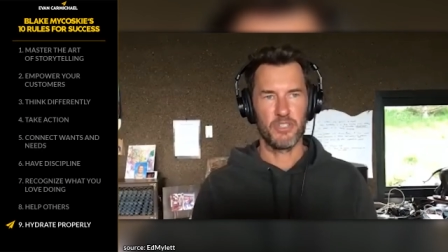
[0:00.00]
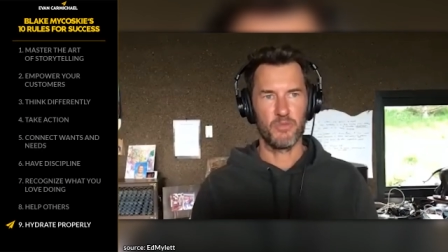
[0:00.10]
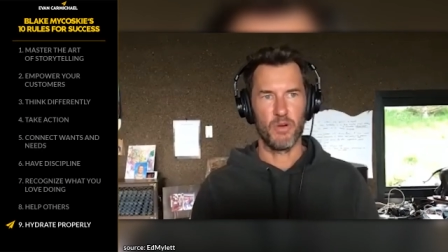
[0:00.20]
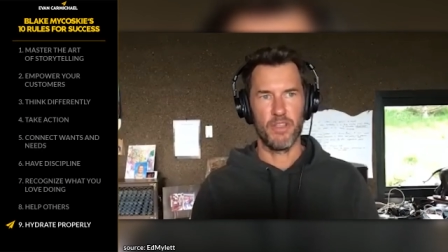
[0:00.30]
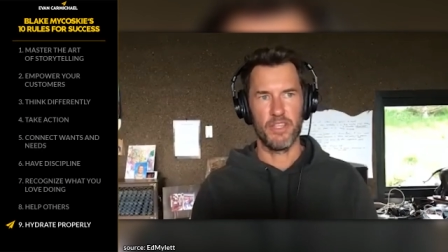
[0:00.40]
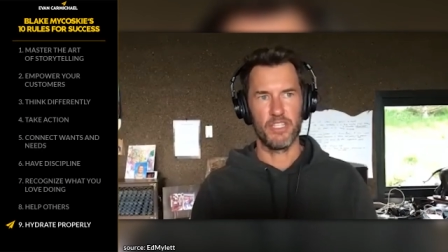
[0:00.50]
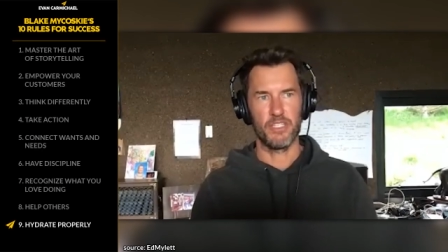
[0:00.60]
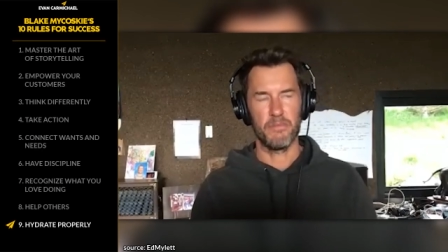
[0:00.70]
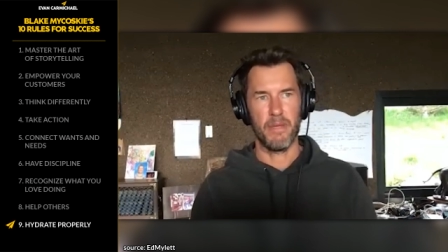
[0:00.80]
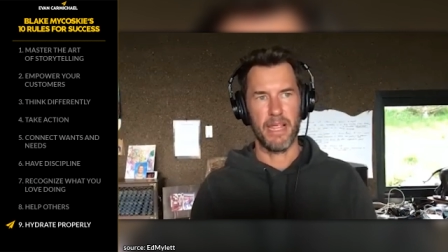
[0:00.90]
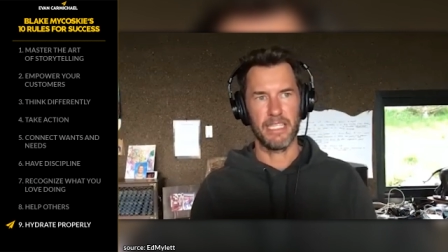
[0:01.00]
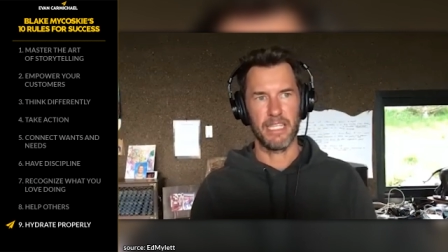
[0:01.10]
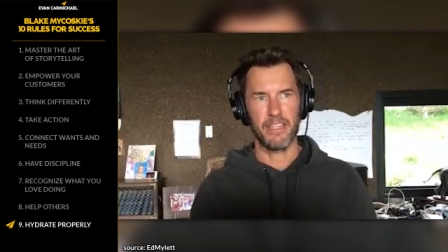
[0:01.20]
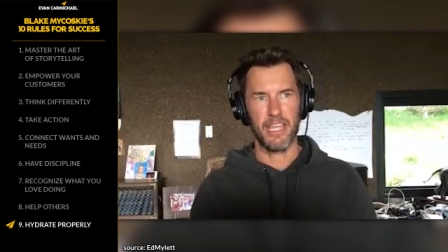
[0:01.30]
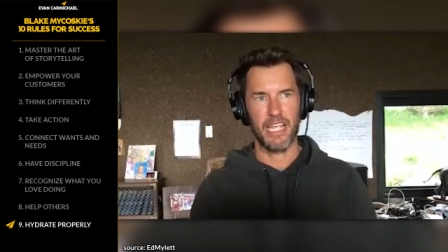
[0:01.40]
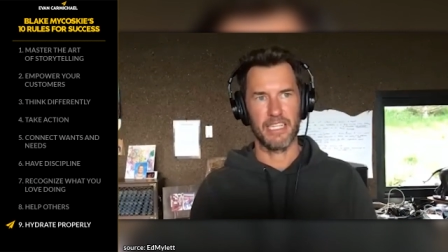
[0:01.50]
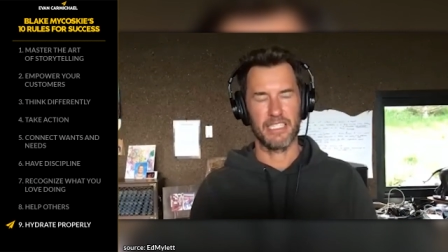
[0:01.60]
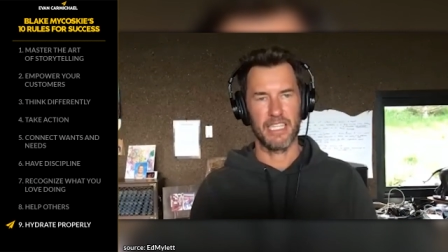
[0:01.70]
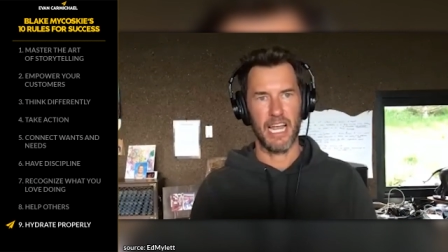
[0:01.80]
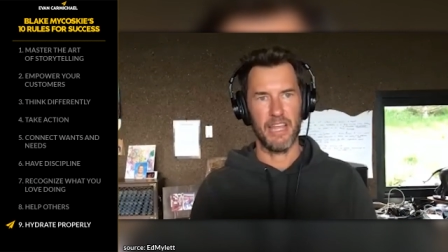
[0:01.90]
is one of these amazing
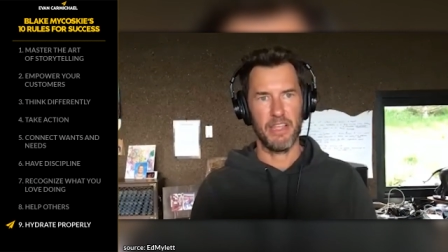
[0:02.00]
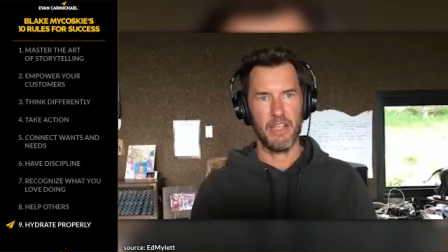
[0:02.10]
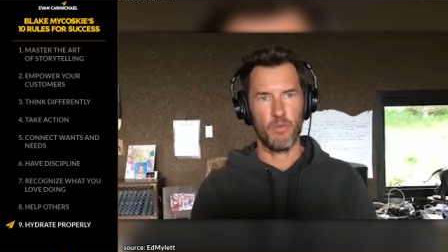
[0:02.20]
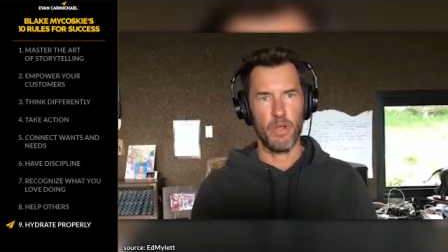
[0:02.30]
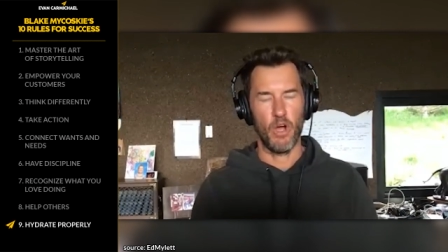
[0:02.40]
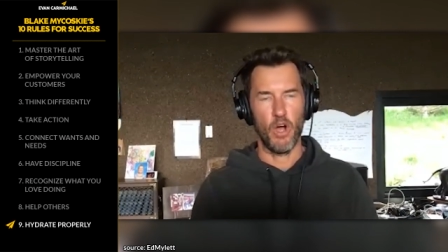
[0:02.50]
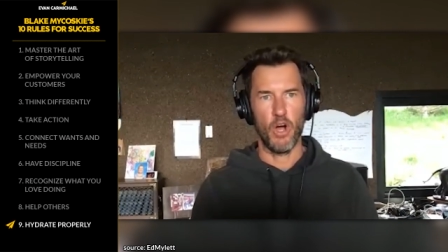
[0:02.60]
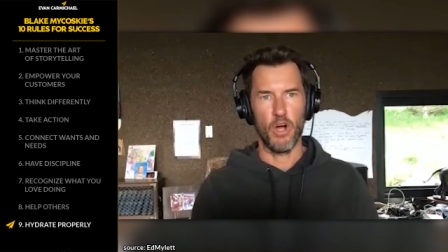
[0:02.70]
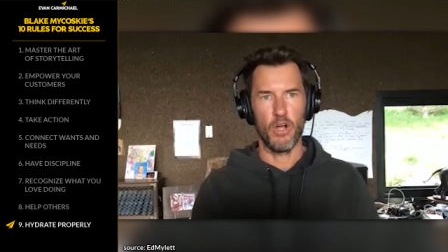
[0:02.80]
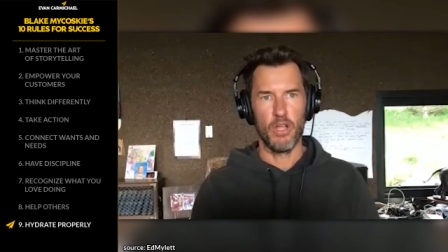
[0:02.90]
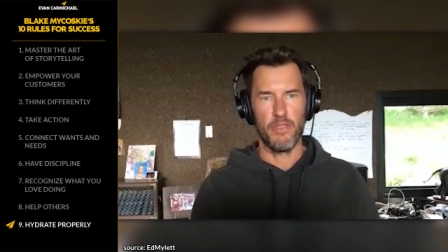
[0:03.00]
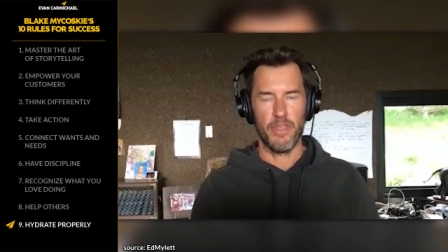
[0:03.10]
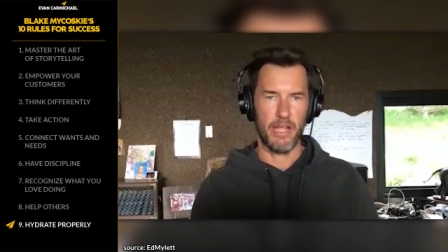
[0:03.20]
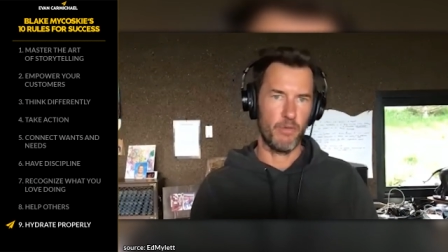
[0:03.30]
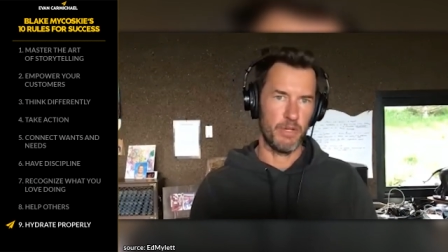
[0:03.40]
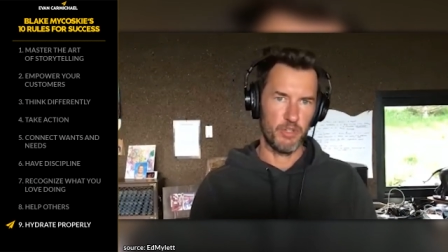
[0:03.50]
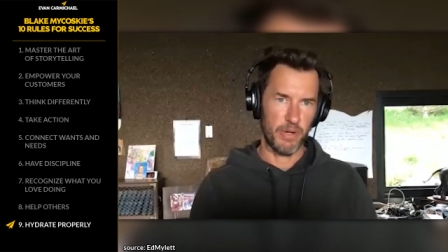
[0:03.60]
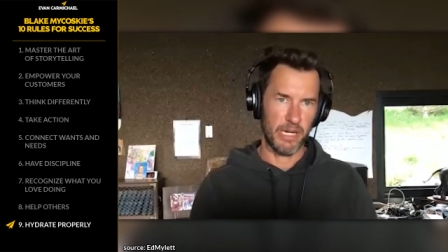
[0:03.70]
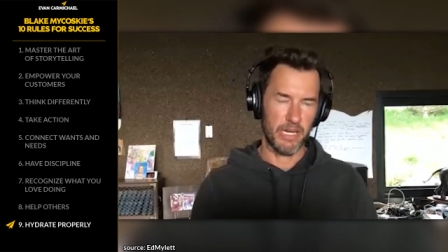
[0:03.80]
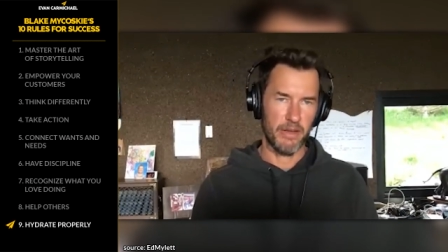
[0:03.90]
things that i think we all think we
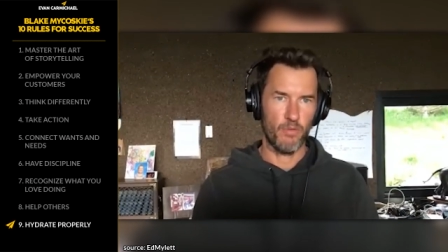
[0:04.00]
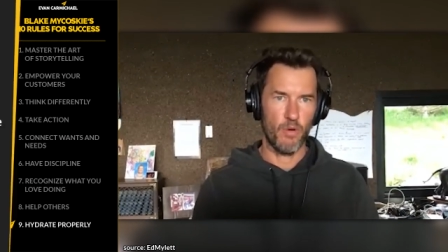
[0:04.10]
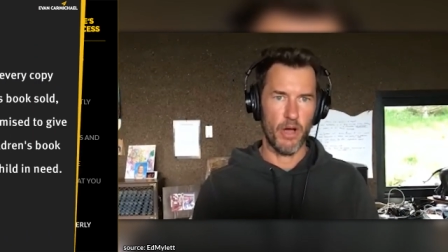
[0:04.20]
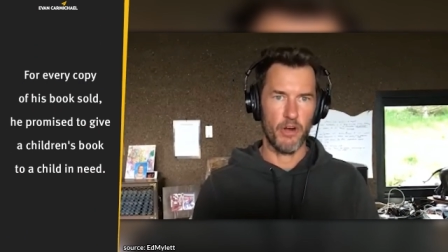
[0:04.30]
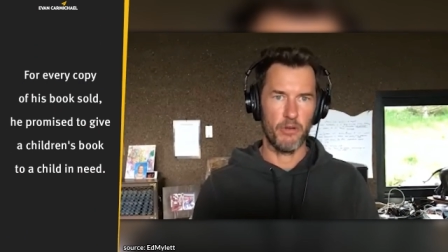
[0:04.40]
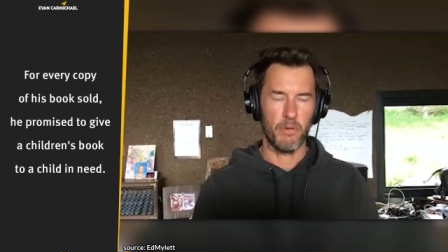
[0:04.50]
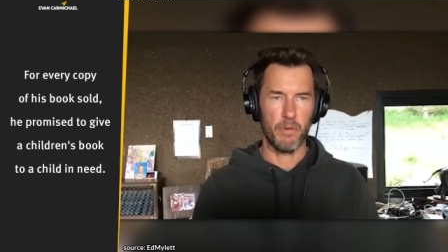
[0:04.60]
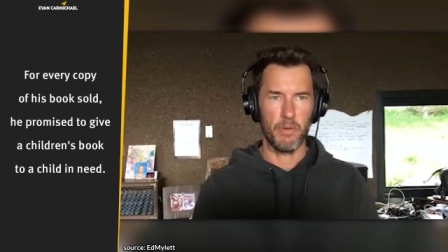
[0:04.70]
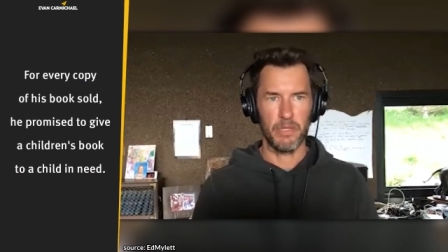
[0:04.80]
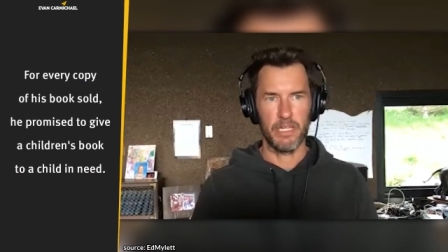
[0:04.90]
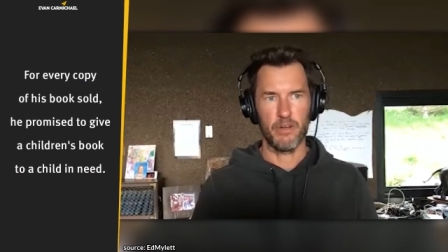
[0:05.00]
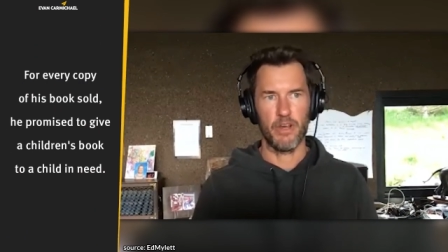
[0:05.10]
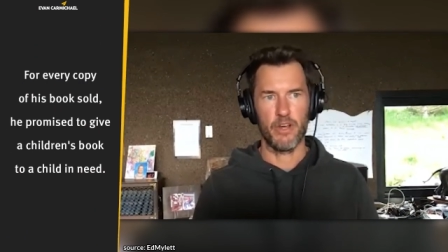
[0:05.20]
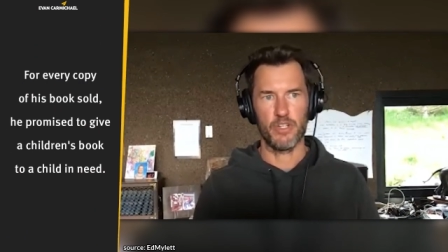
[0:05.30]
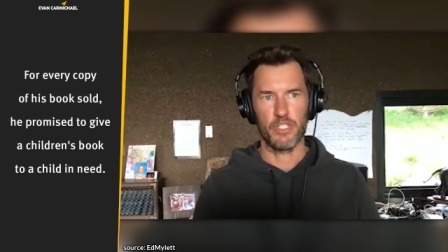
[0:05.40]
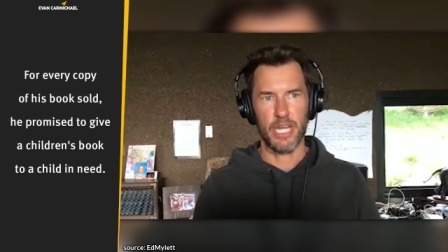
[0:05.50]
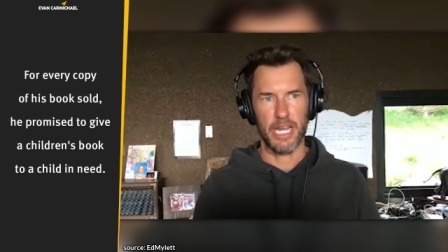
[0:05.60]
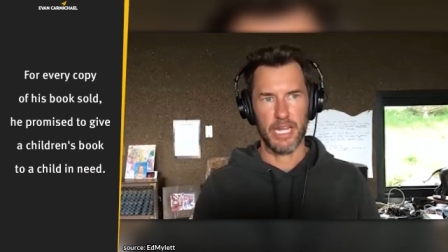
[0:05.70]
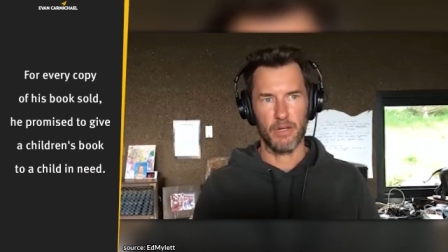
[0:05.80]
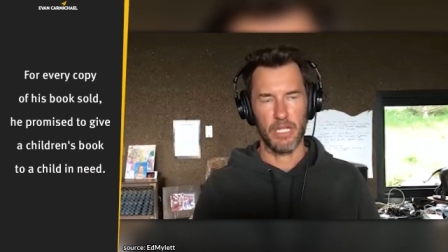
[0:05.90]
drink enough water but we really don't
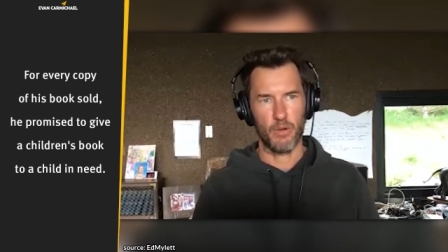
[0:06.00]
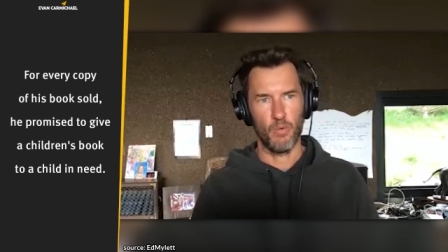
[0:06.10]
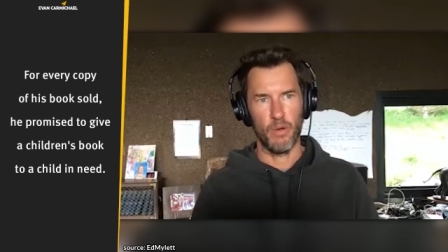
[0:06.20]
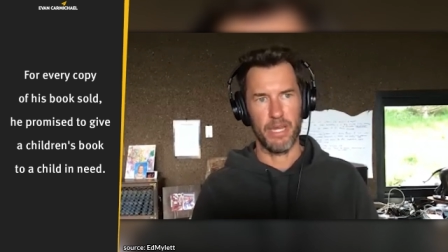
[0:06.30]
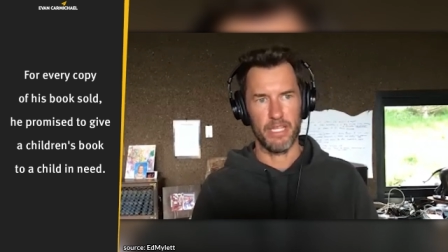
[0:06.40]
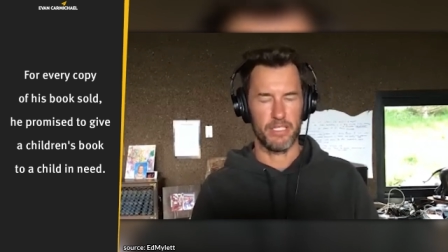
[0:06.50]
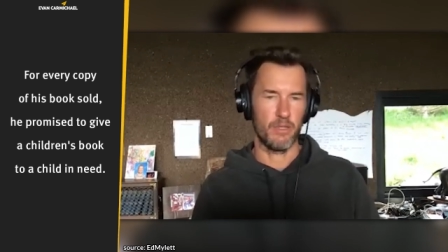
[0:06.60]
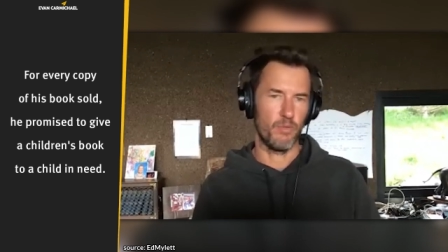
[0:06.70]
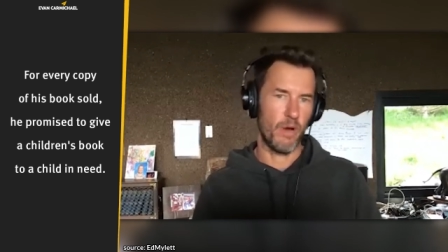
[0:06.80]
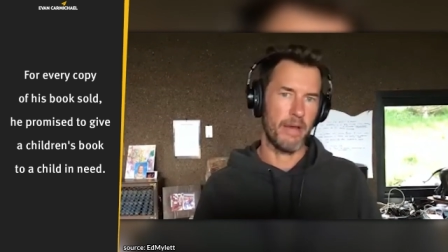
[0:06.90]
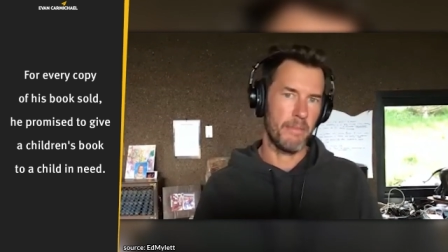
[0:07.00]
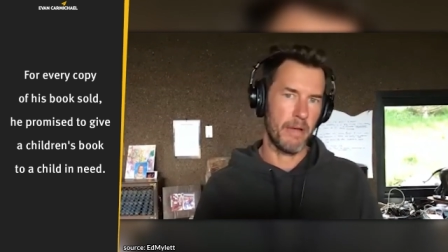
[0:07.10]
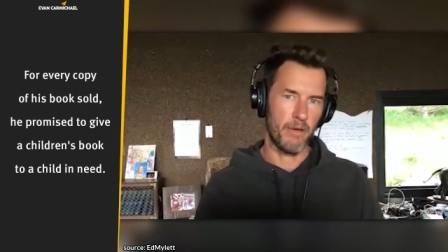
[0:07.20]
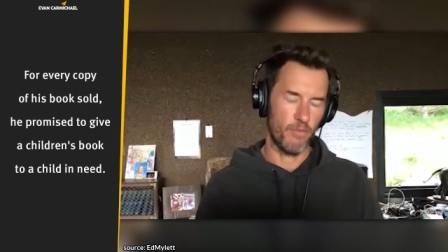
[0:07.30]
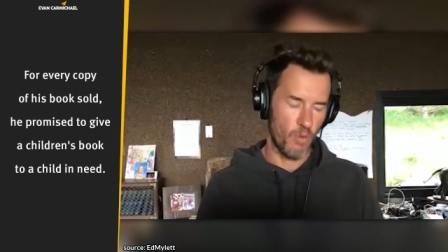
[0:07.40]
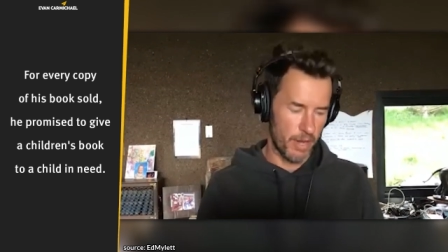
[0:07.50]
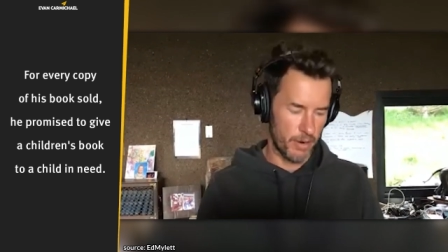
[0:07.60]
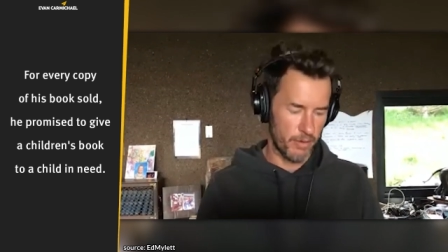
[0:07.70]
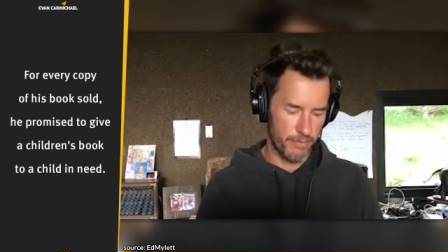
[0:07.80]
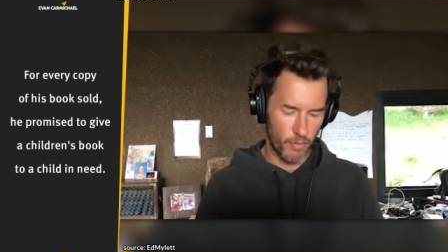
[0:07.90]
understand like what is the right amount of
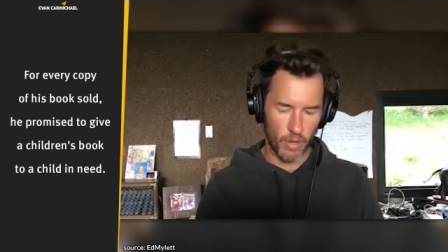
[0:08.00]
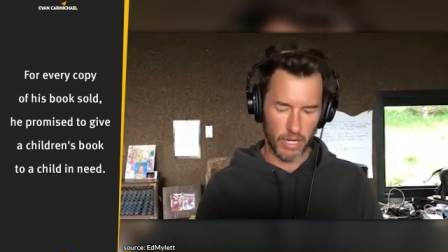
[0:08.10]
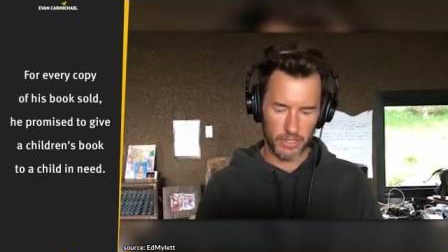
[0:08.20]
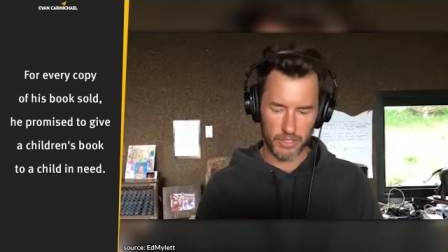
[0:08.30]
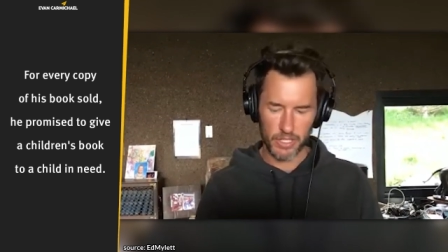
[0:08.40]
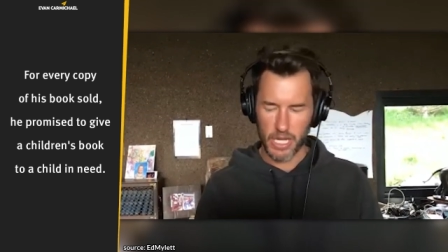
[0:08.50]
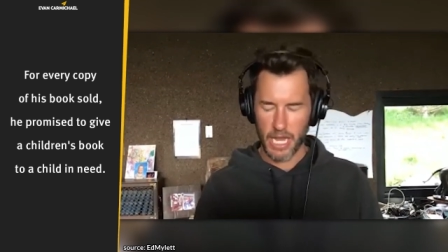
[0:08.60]
water for us